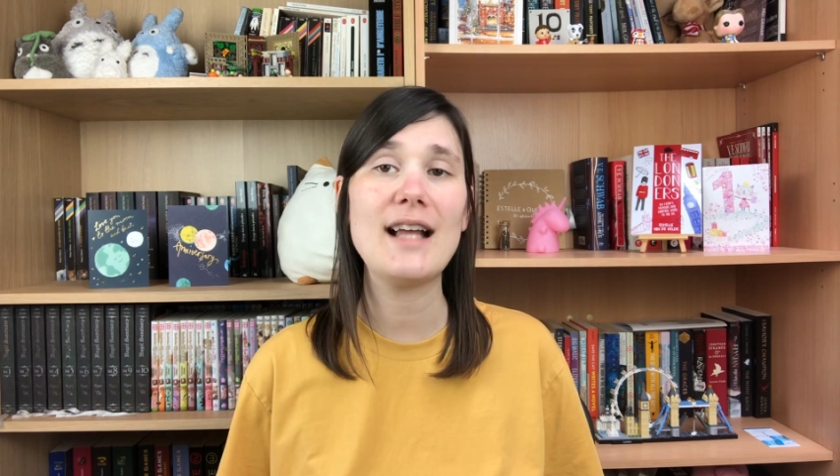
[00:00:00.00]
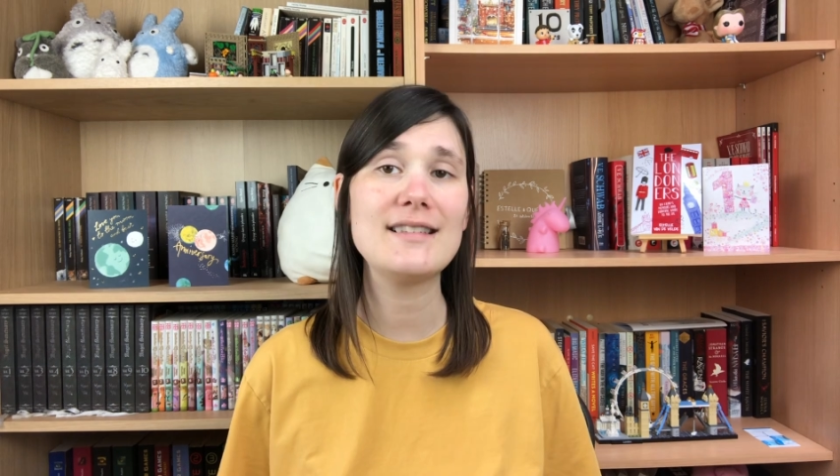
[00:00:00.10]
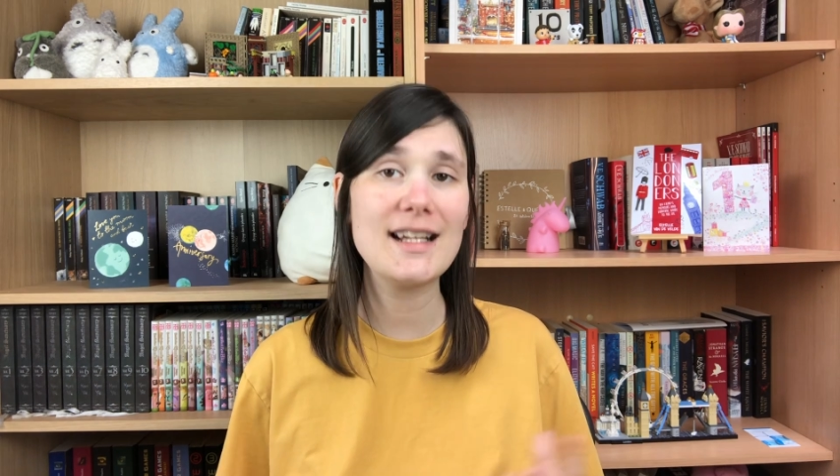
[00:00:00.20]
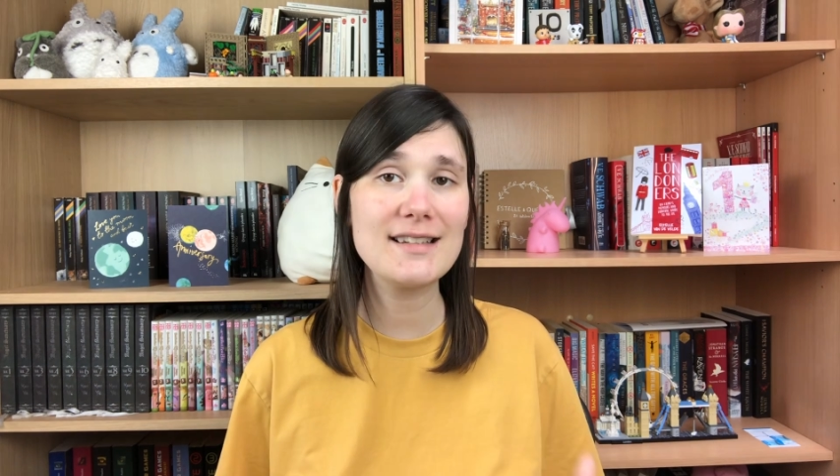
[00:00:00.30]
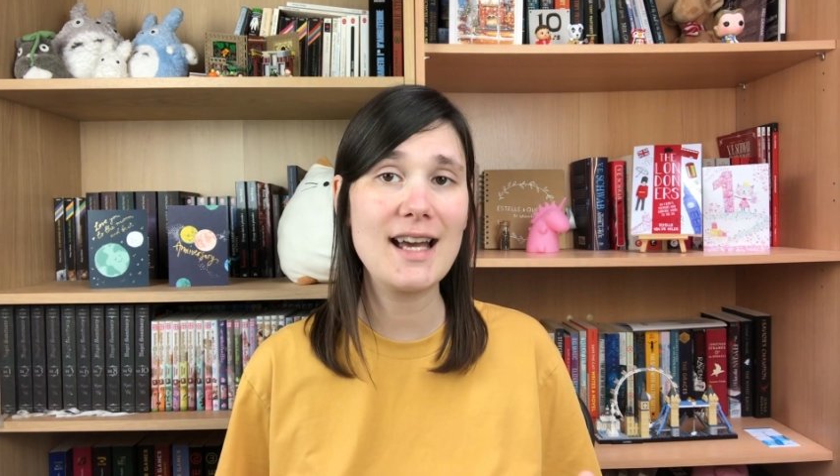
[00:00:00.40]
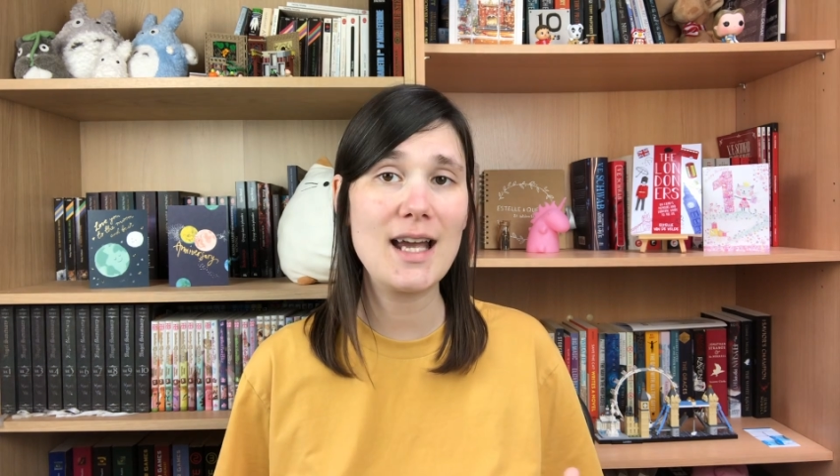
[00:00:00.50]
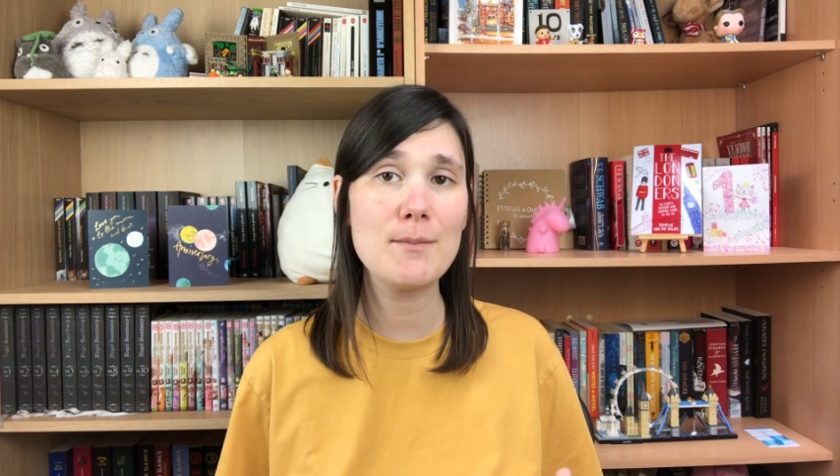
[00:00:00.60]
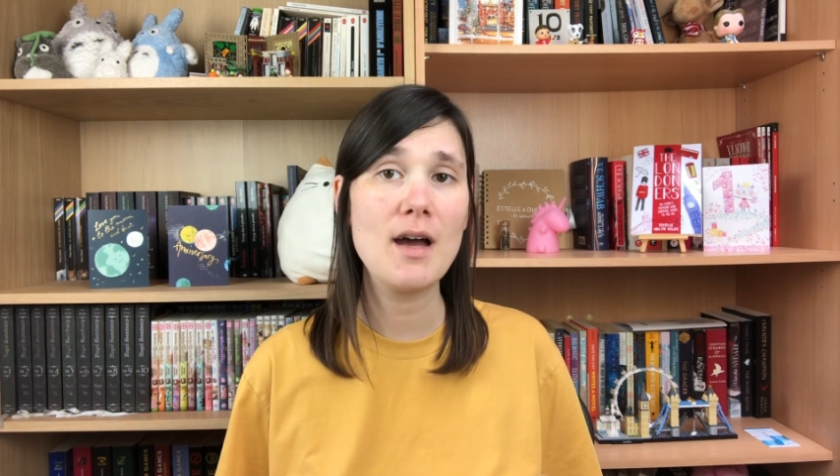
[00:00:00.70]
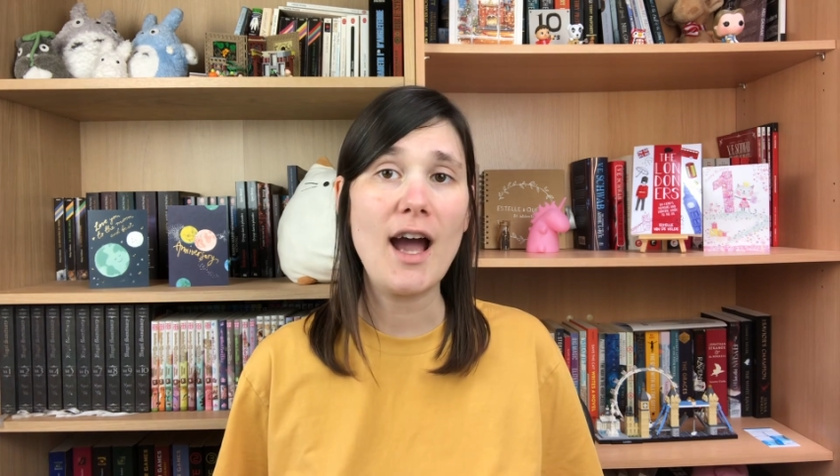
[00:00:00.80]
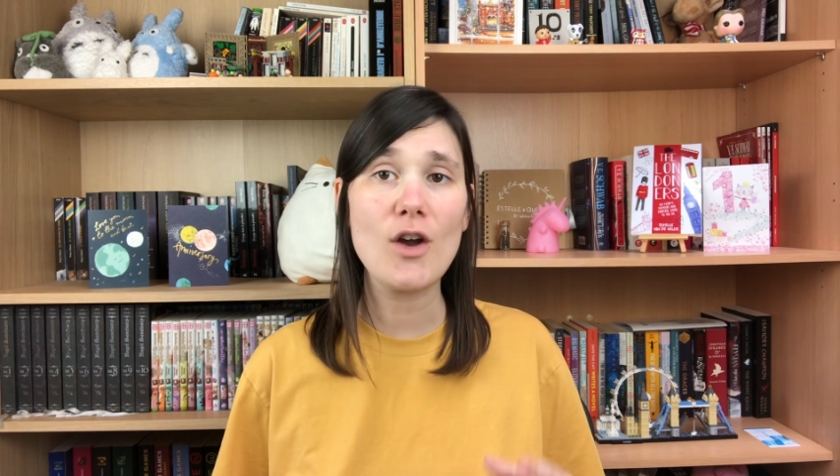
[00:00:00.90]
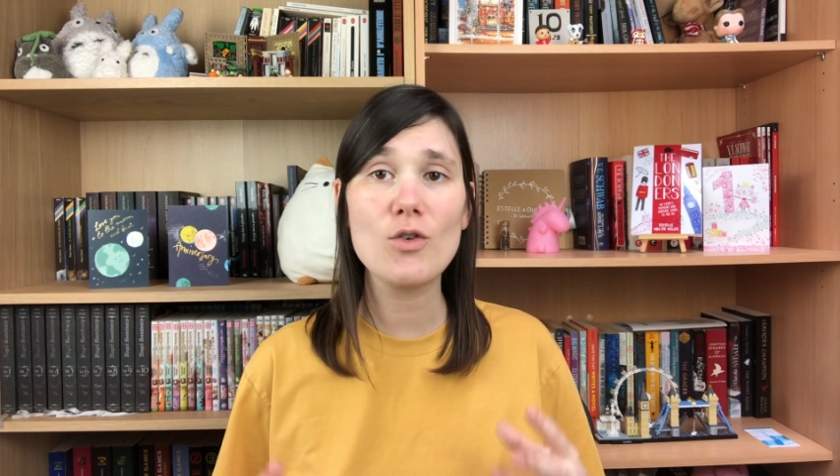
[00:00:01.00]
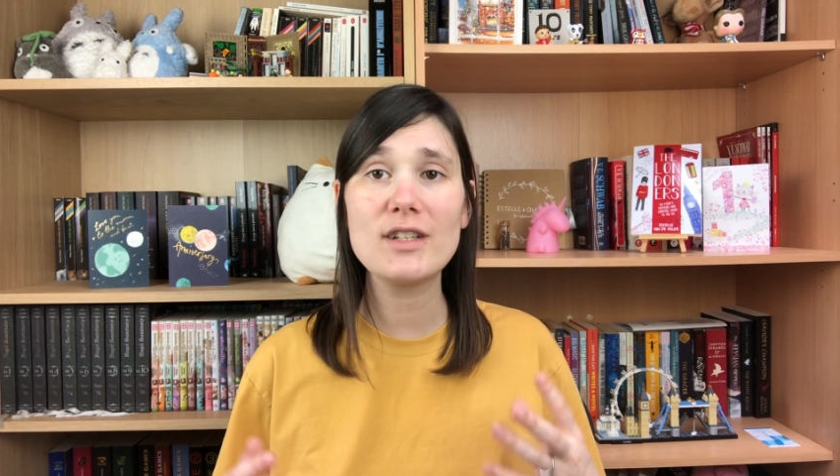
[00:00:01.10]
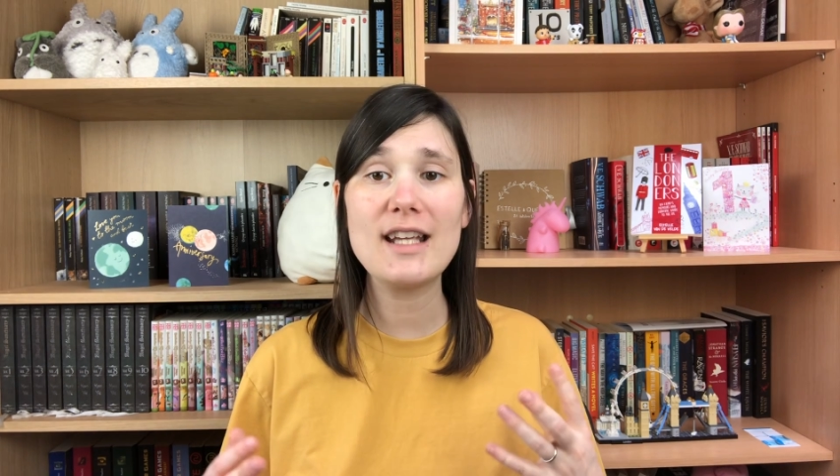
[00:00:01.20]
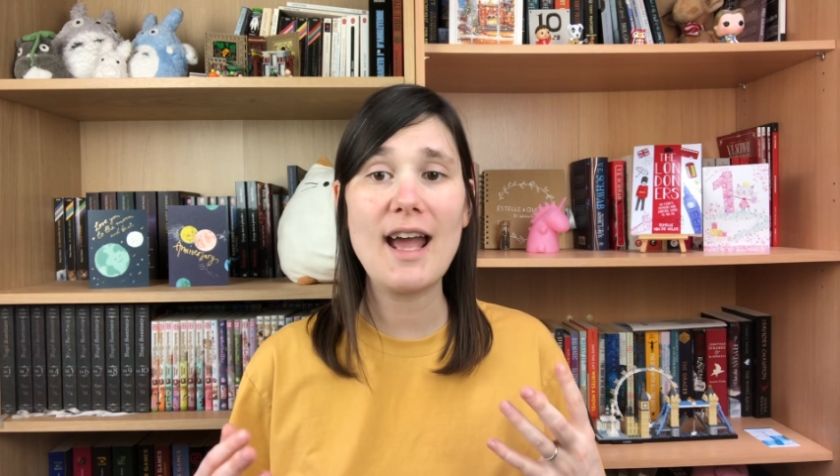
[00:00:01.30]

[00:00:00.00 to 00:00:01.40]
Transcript: At that time, I only